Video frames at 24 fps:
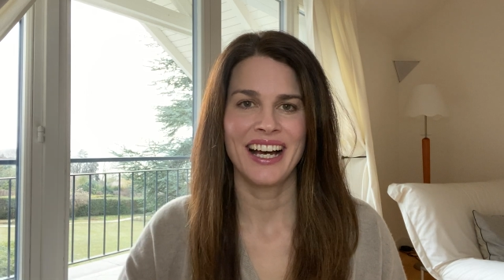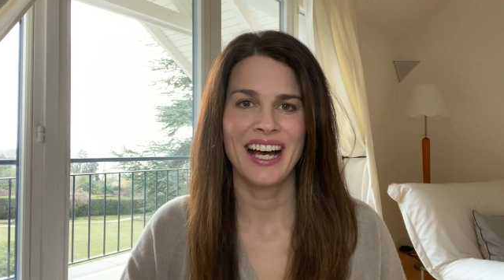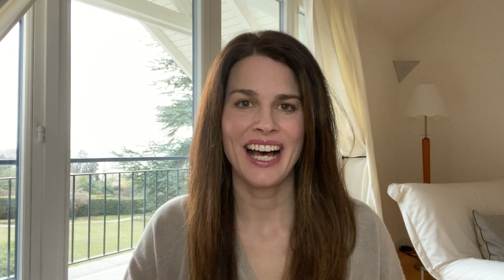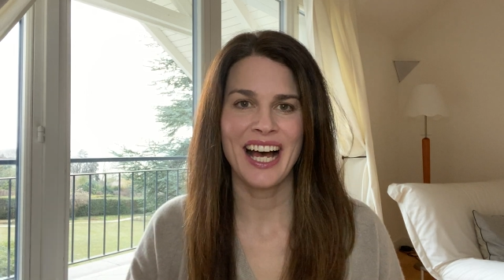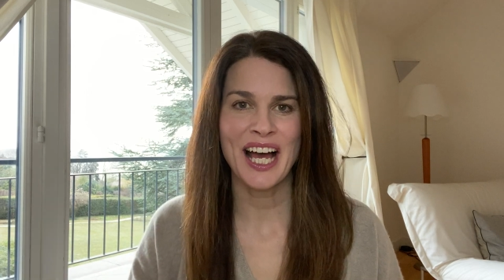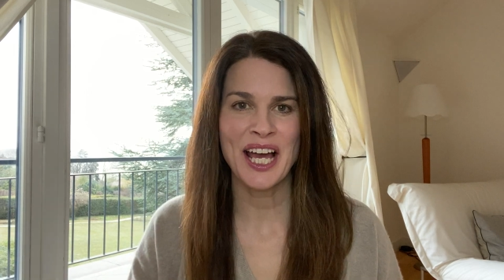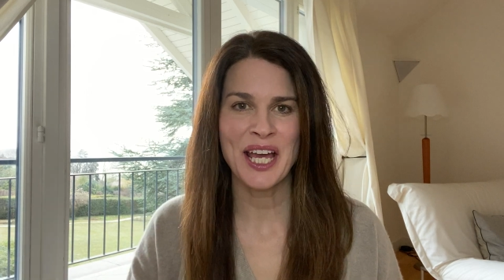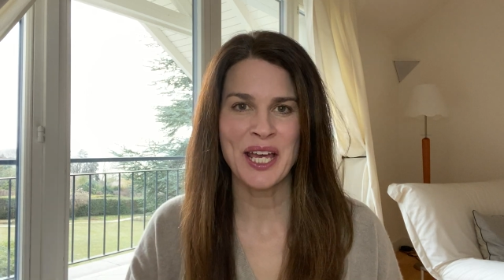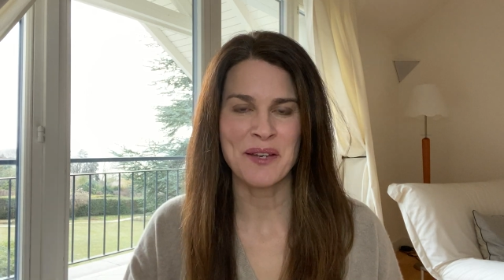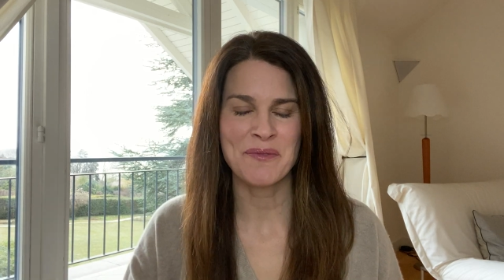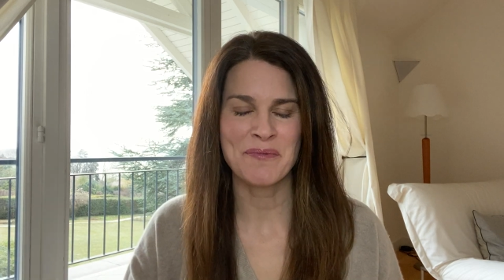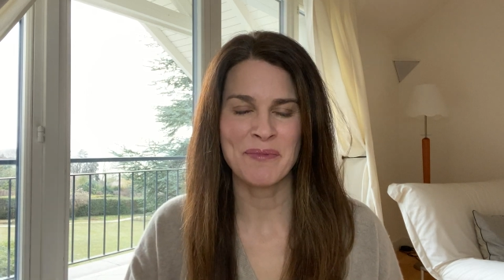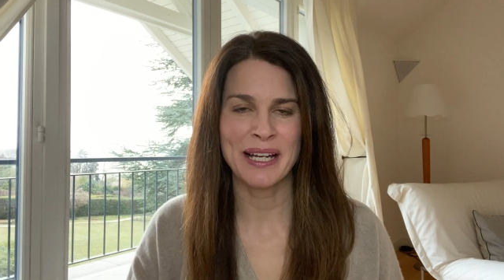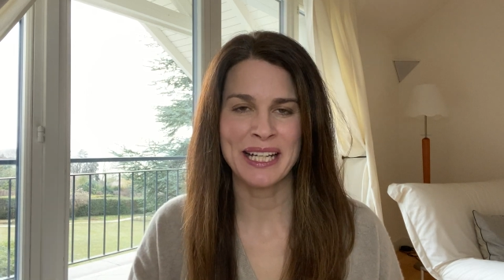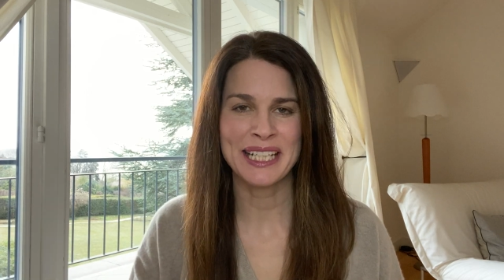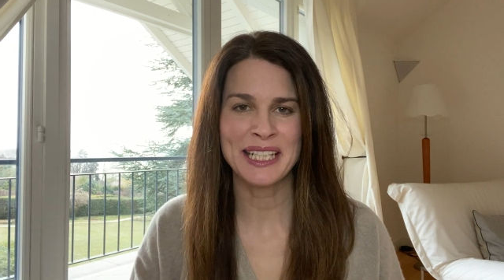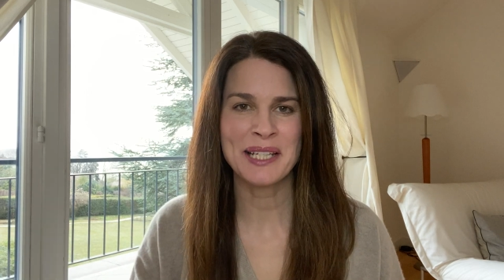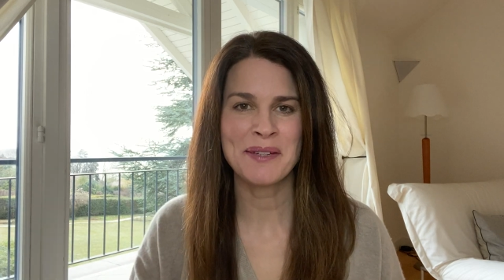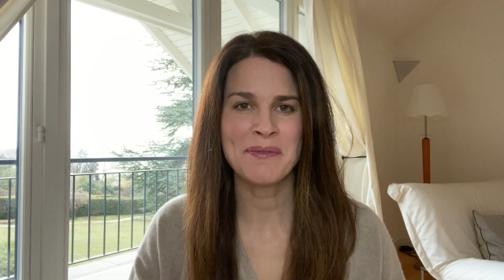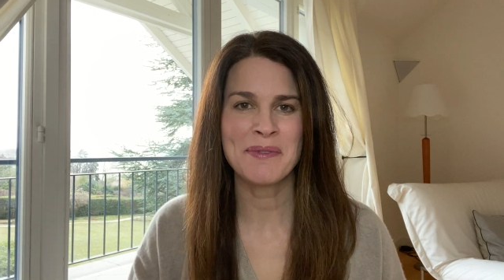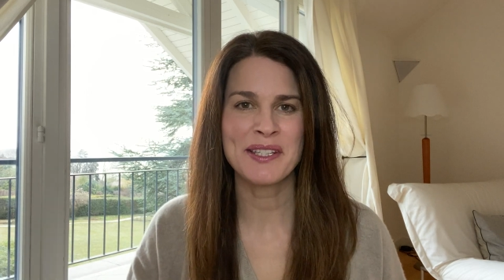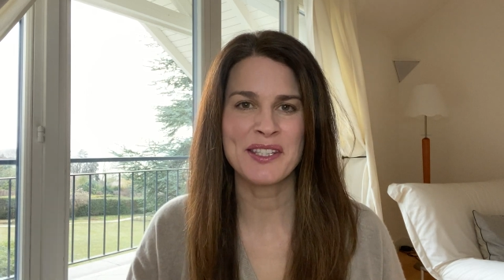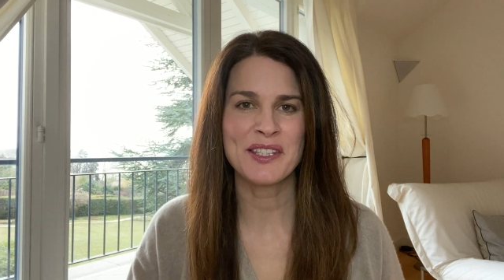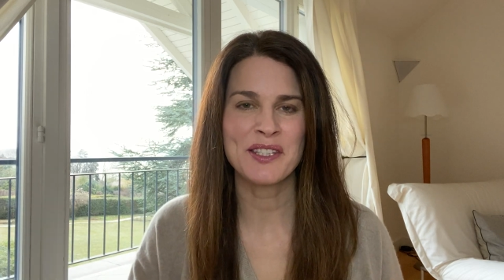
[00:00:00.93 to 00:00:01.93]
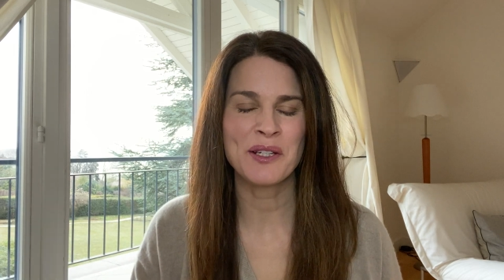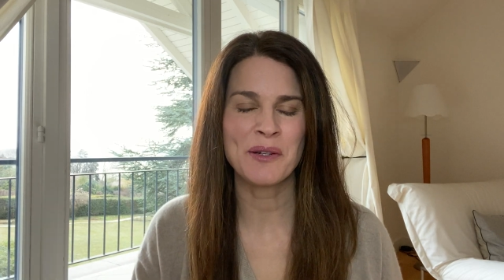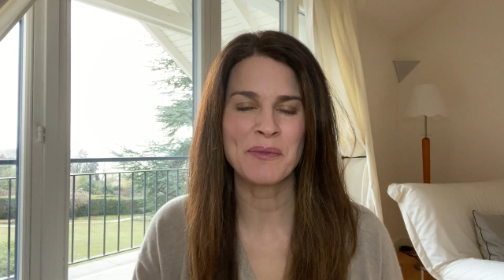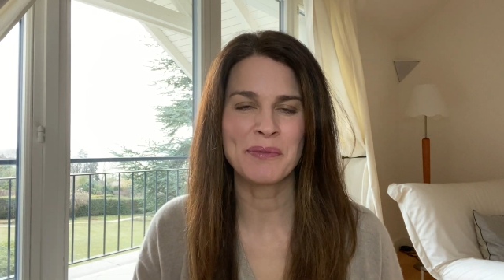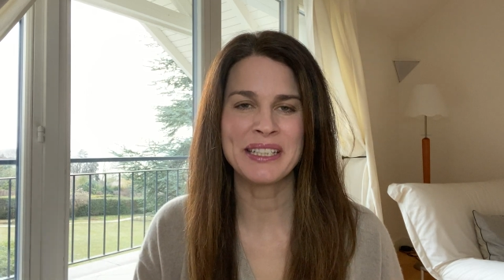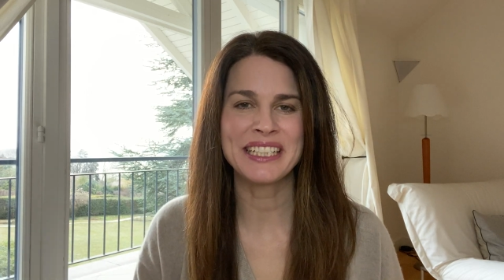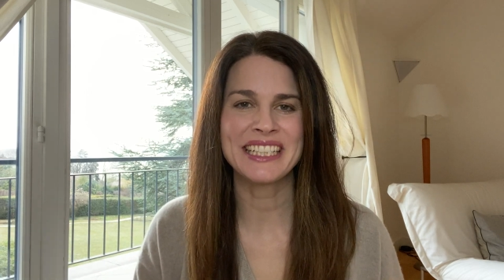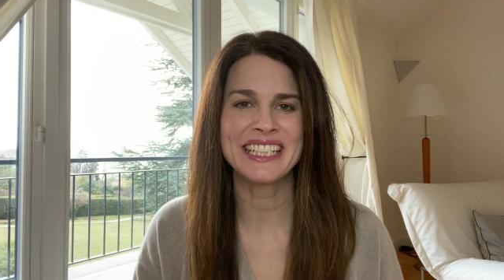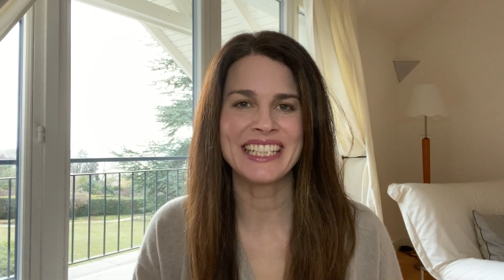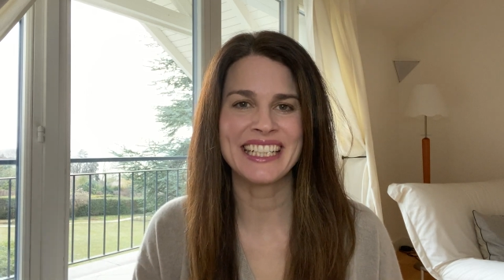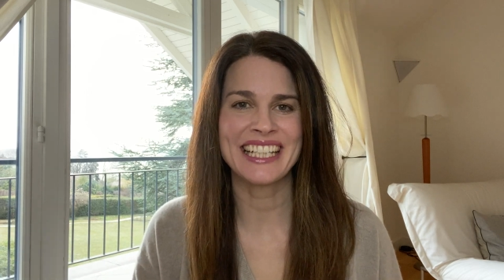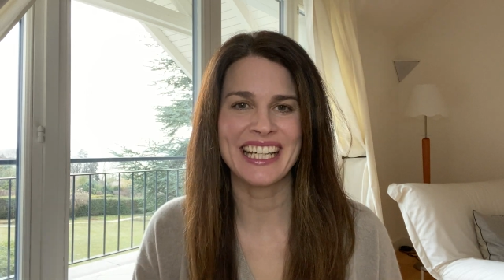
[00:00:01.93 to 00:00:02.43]
Hi, my name is
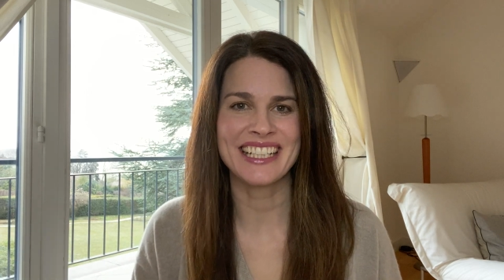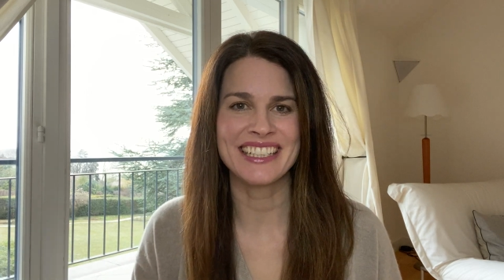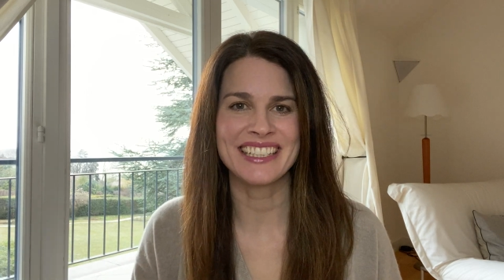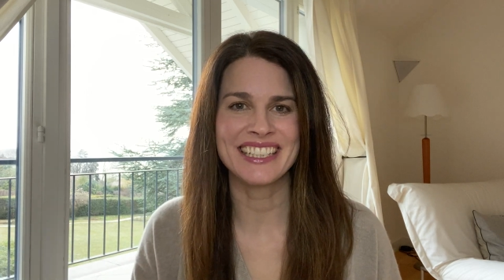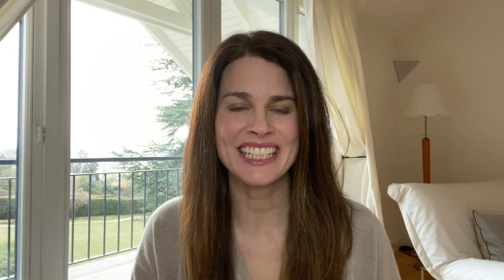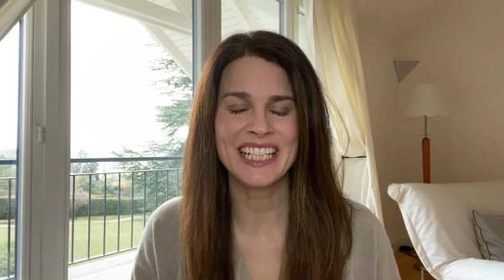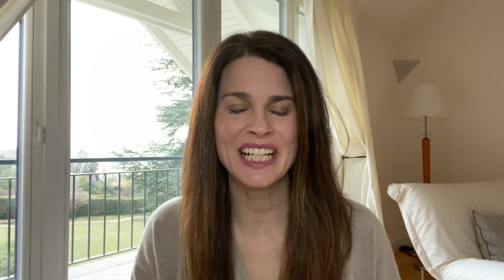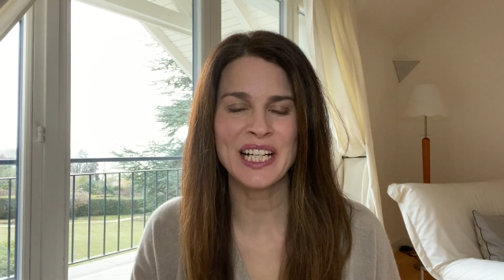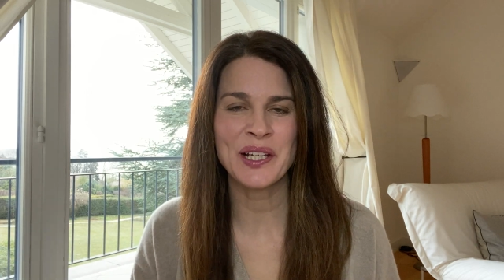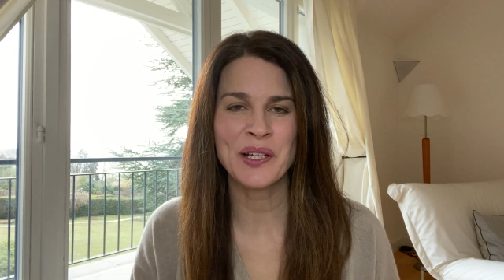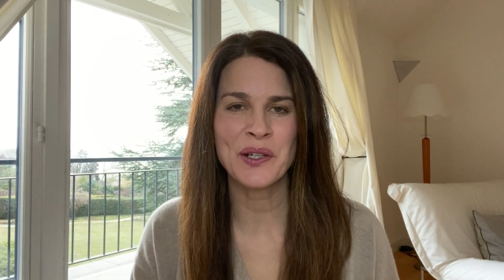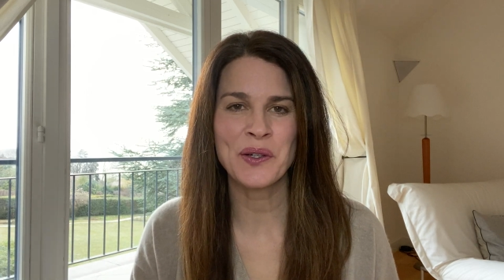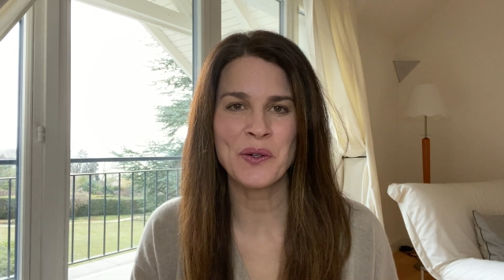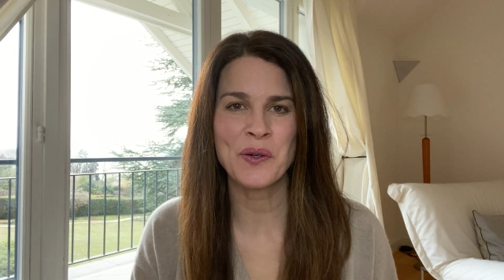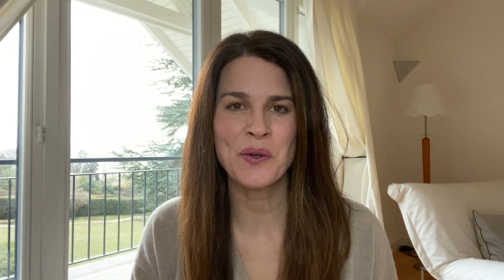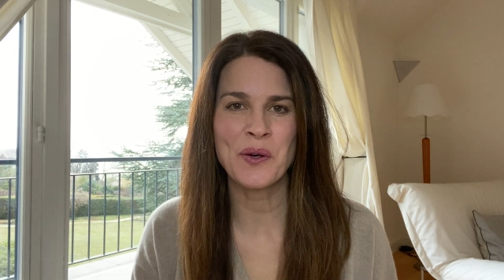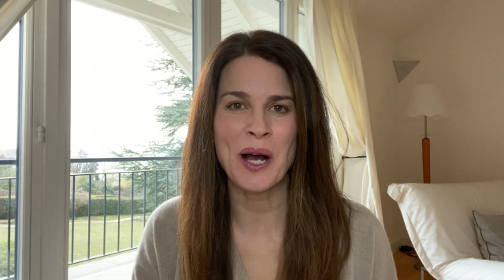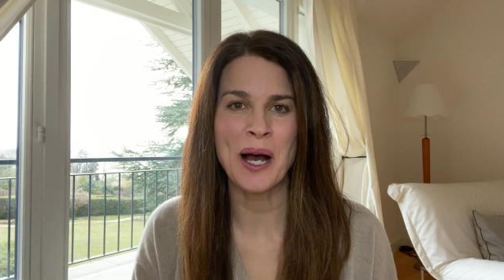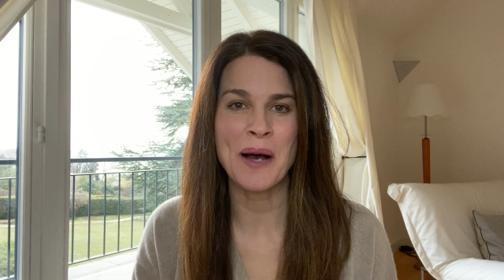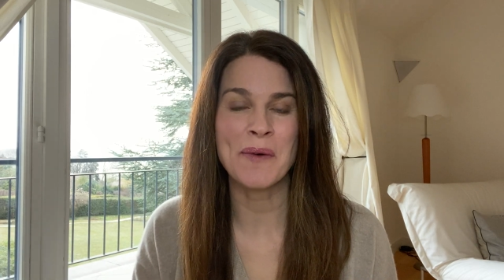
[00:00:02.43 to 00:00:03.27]
Dominique Antiglio.